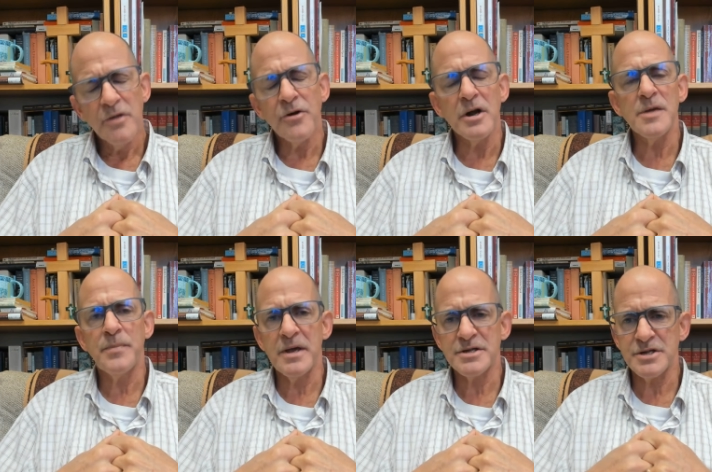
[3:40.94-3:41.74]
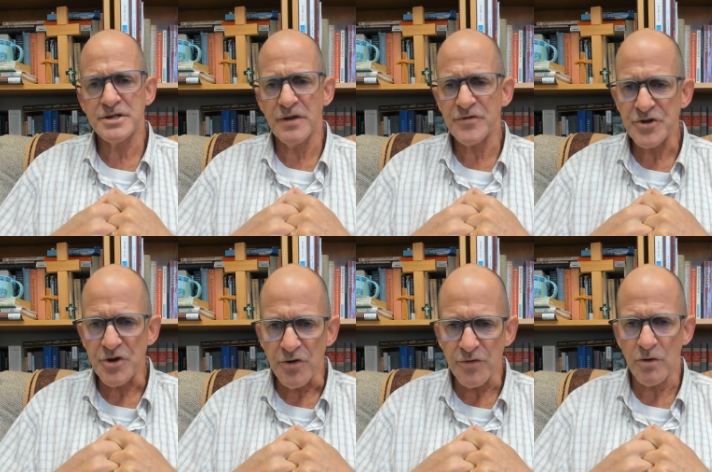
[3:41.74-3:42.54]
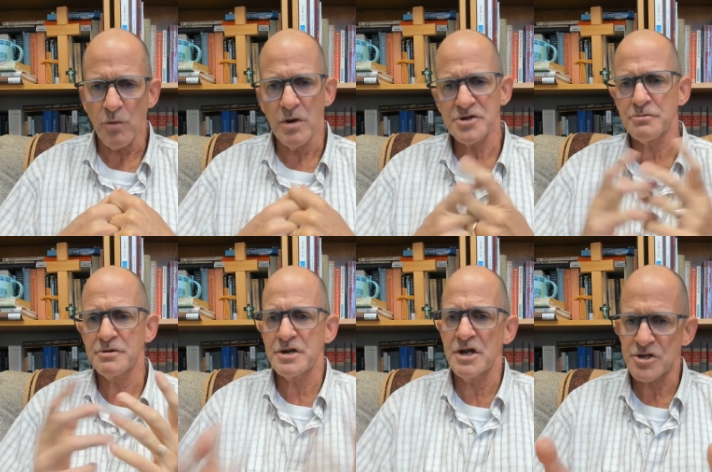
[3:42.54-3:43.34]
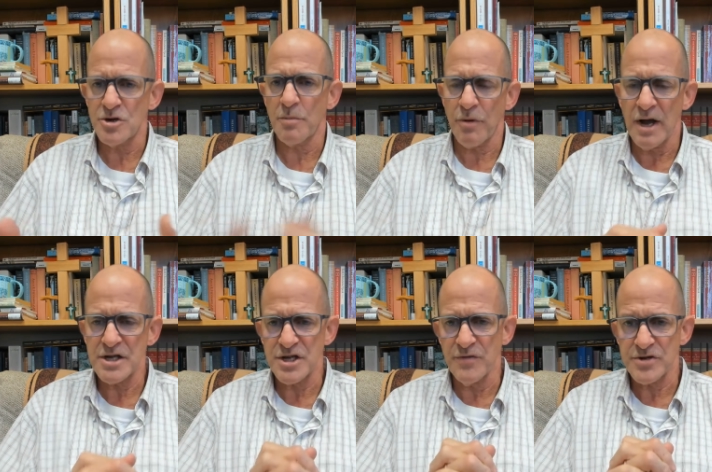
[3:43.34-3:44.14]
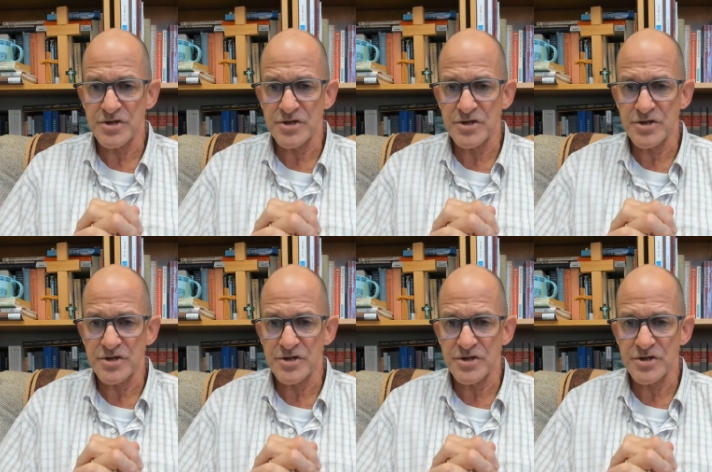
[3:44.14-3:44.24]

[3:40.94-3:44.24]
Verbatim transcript: 30 pieces of silver was the traditional price of a